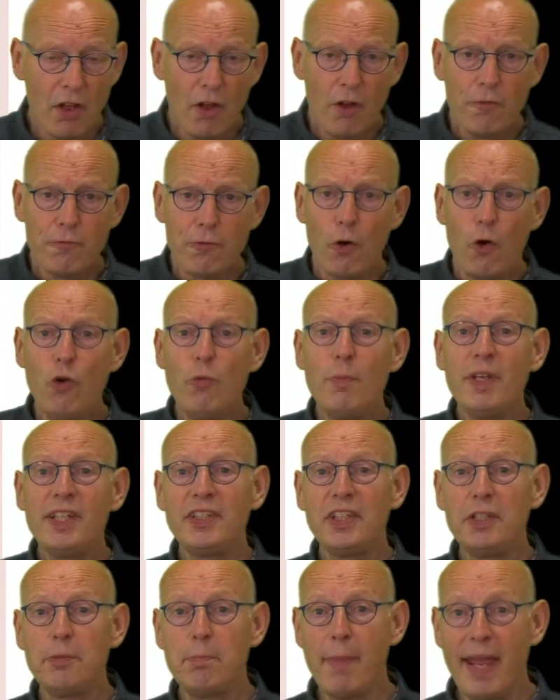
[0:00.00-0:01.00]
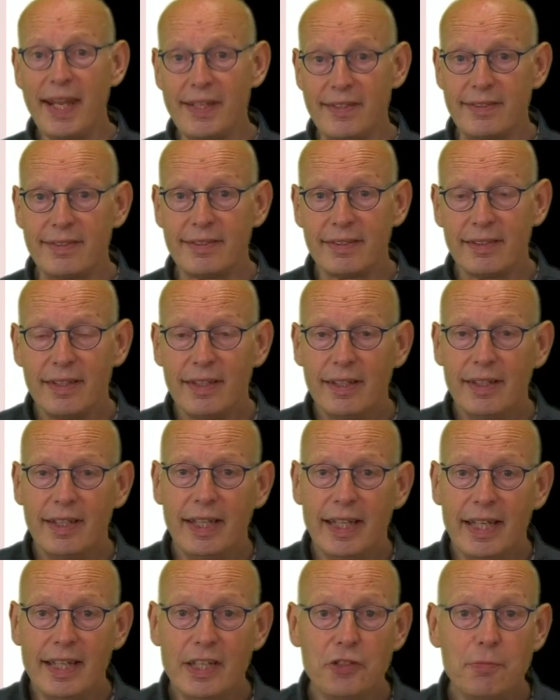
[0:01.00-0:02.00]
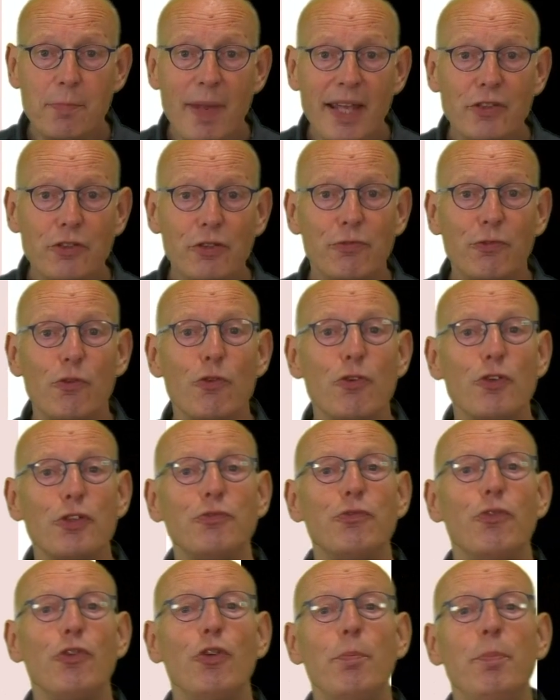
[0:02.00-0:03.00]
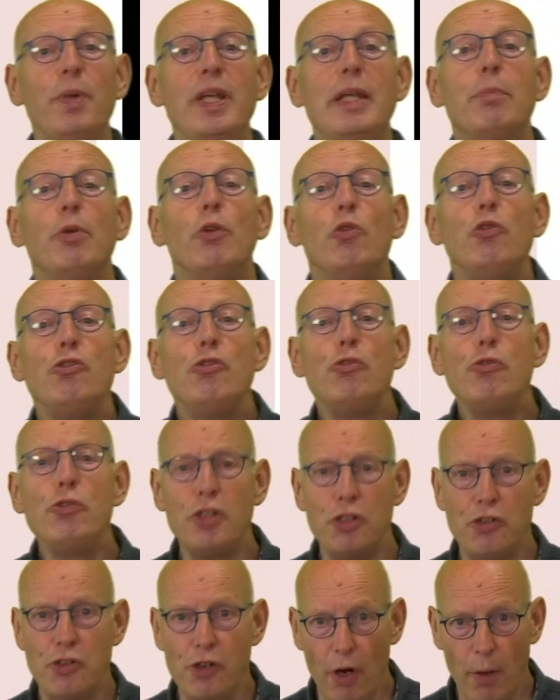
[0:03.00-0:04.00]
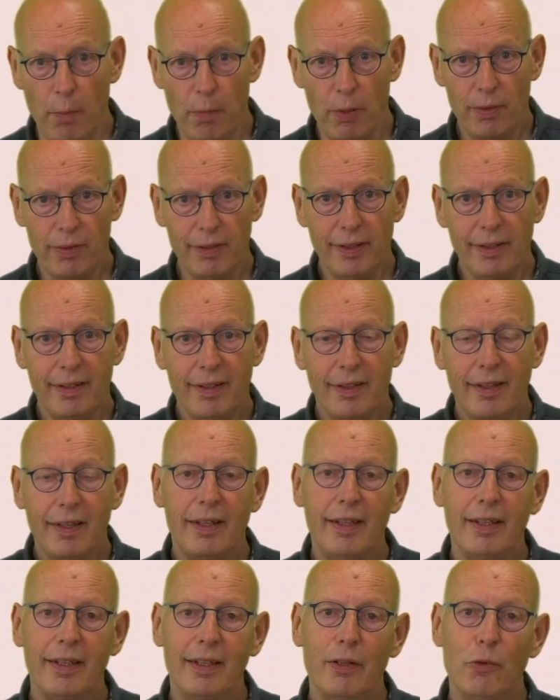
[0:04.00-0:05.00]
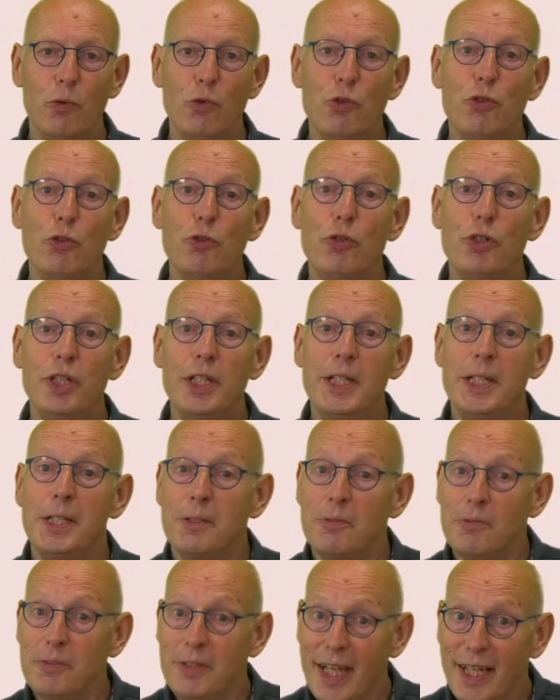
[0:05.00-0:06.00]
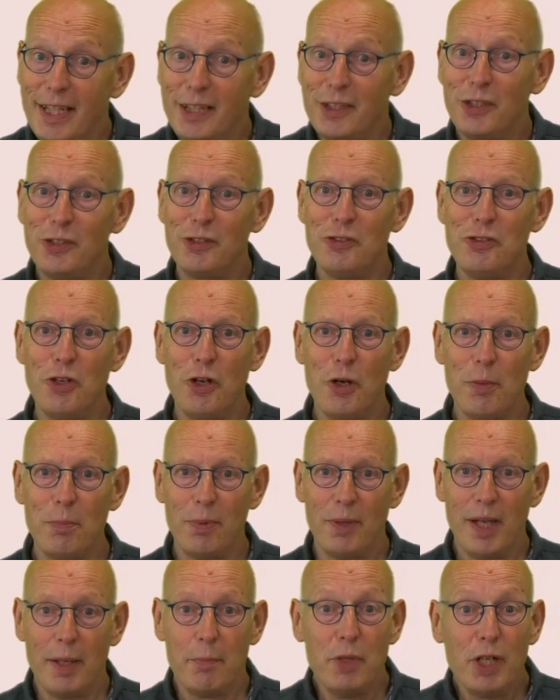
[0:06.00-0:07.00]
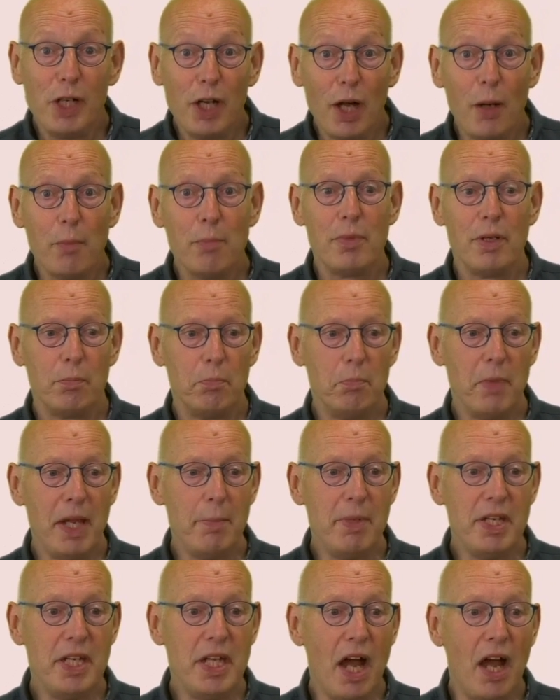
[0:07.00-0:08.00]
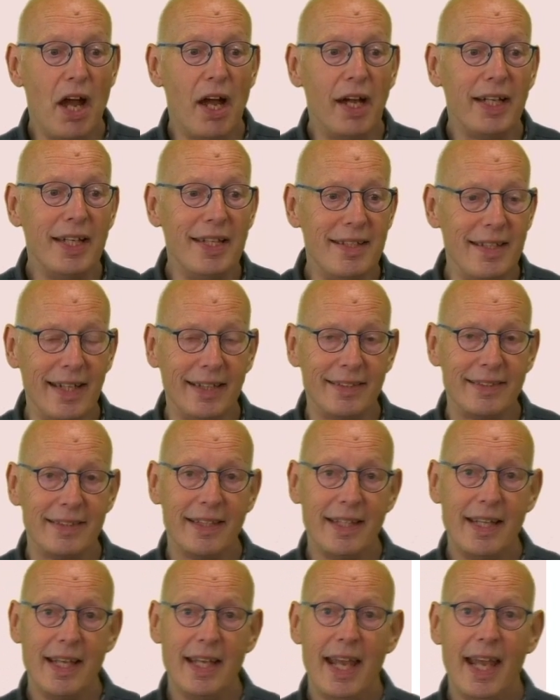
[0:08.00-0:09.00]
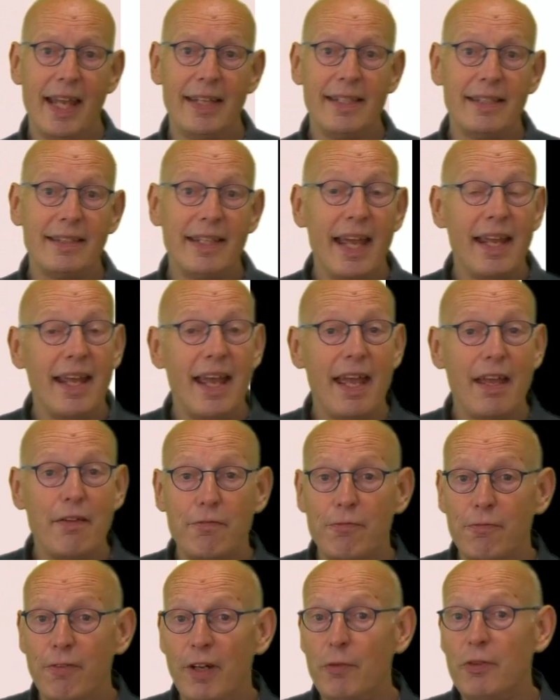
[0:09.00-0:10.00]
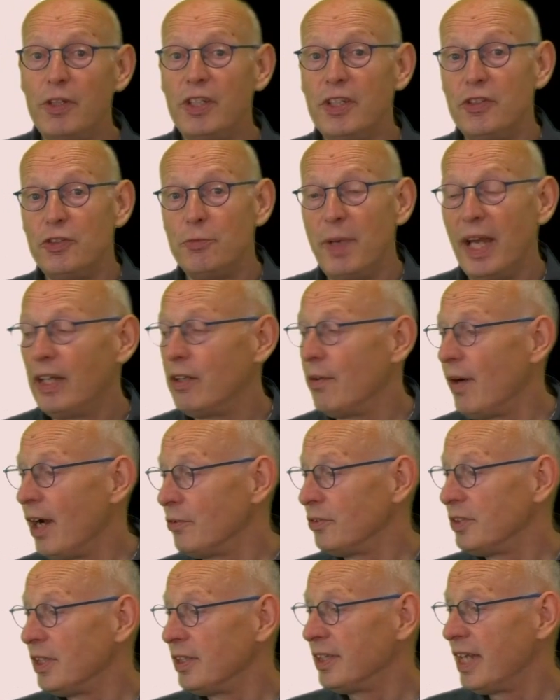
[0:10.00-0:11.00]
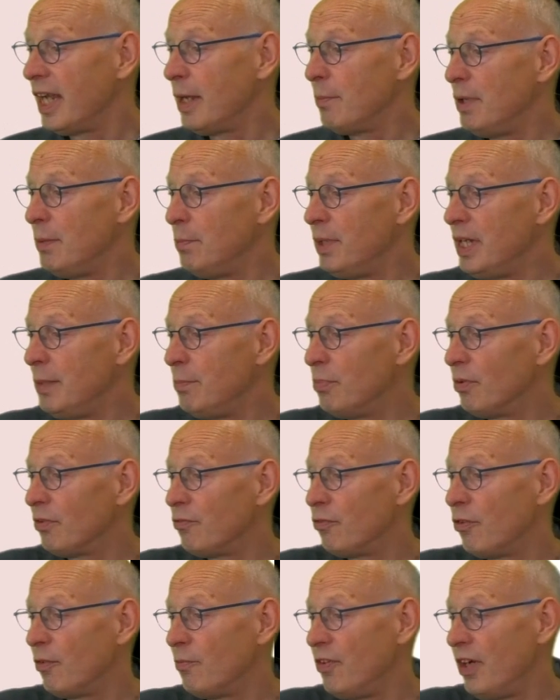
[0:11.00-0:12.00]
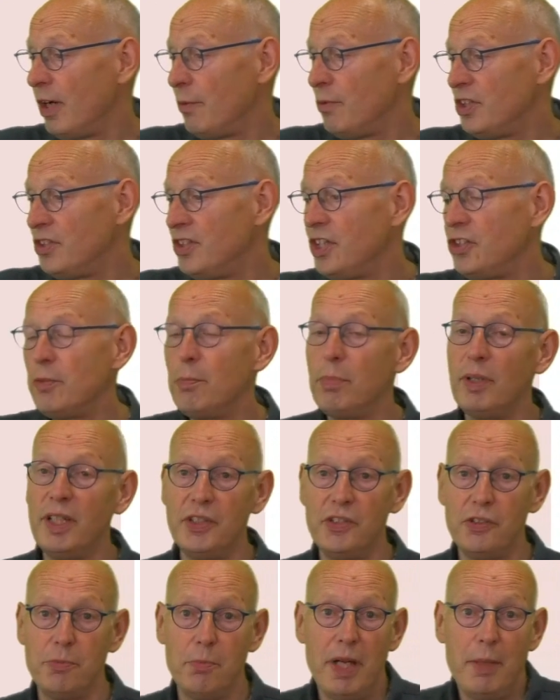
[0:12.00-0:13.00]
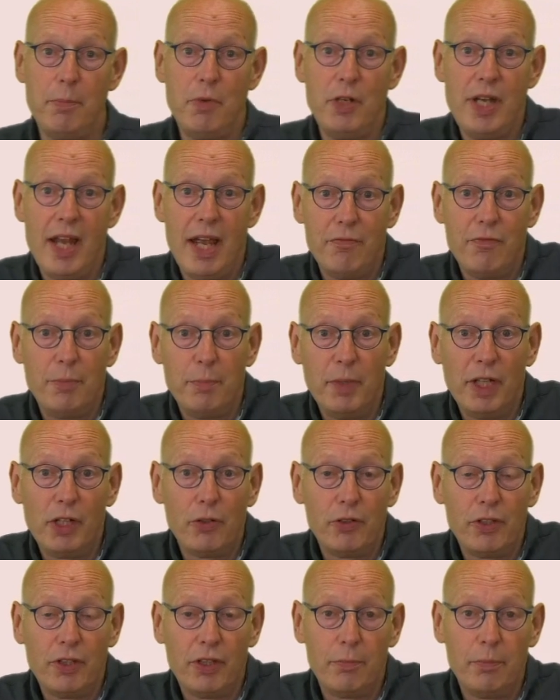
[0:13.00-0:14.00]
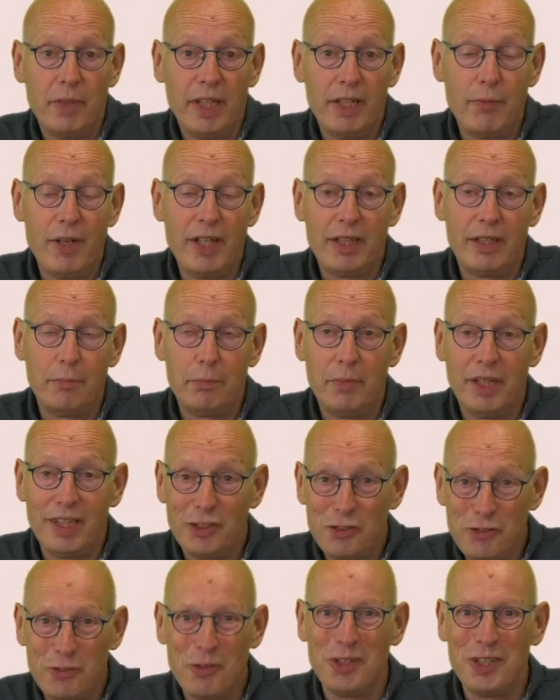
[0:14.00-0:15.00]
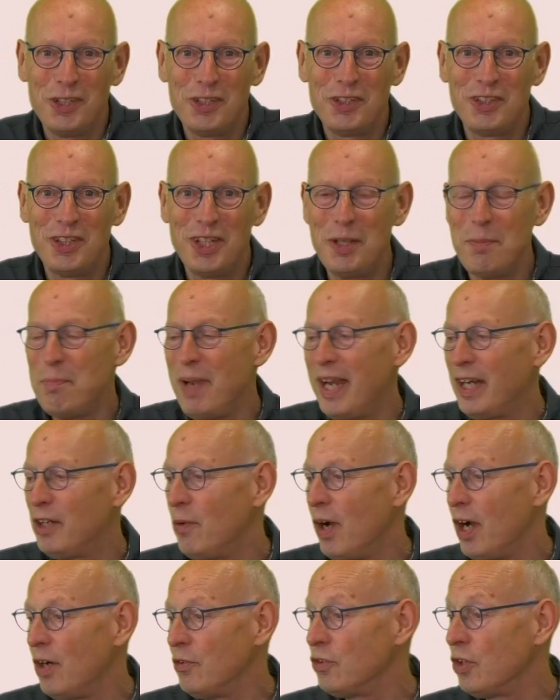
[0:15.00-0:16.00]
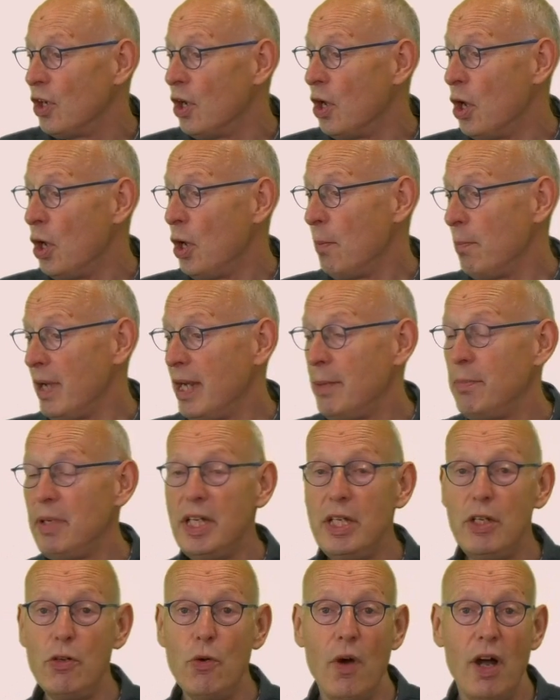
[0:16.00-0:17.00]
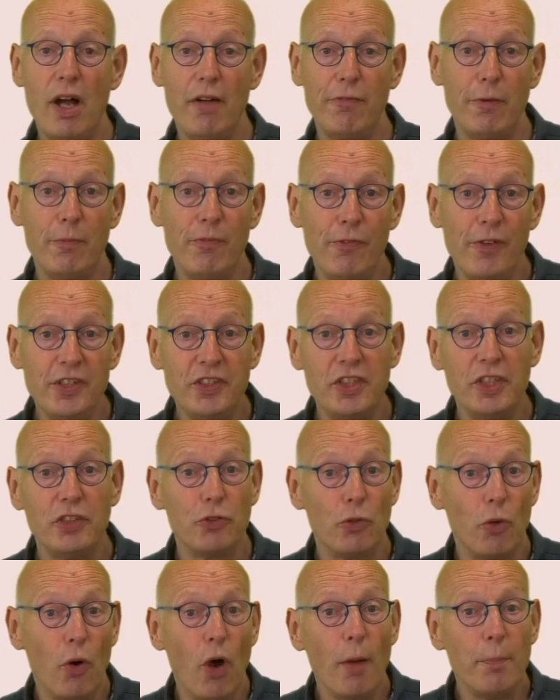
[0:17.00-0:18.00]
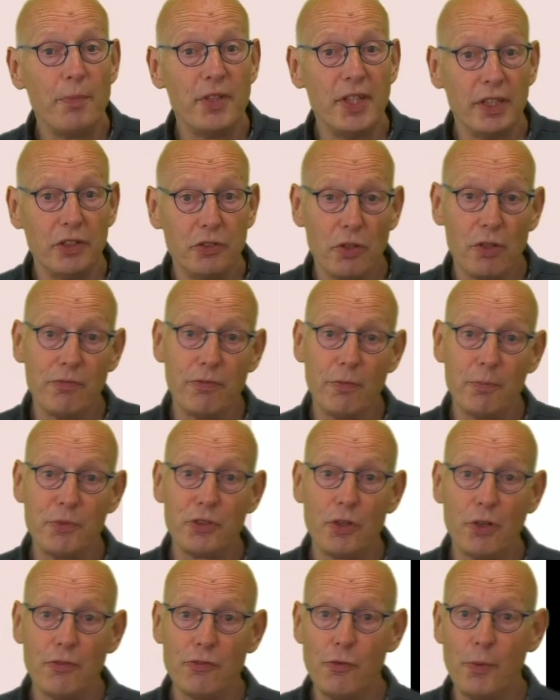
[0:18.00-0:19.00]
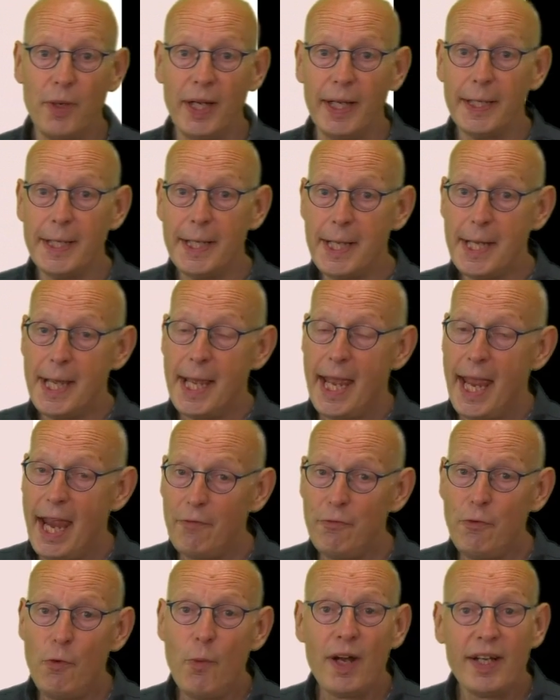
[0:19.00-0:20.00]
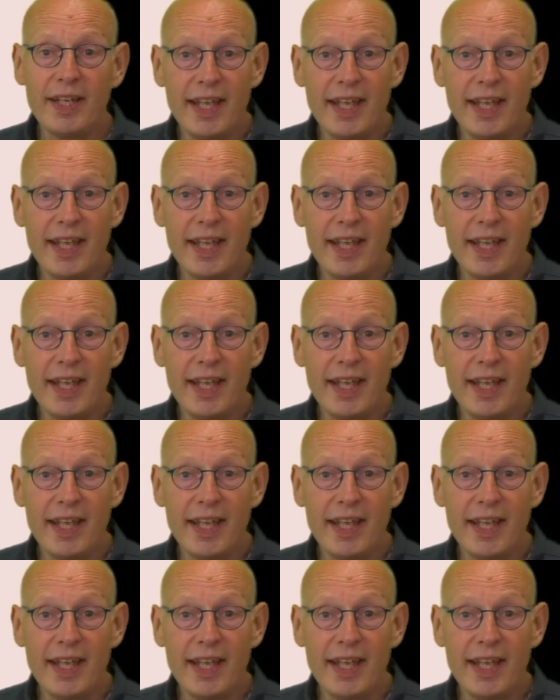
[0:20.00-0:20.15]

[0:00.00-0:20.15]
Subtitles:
For whom is it meant? It is meant, of course, for the people who do the job, who do the technical job and become maybe the architect. And it can have various backgrounds. It can be people from various disciplines. Maybe you have a mechatronics background. Maybe you are from physics or optics or from software. Everyone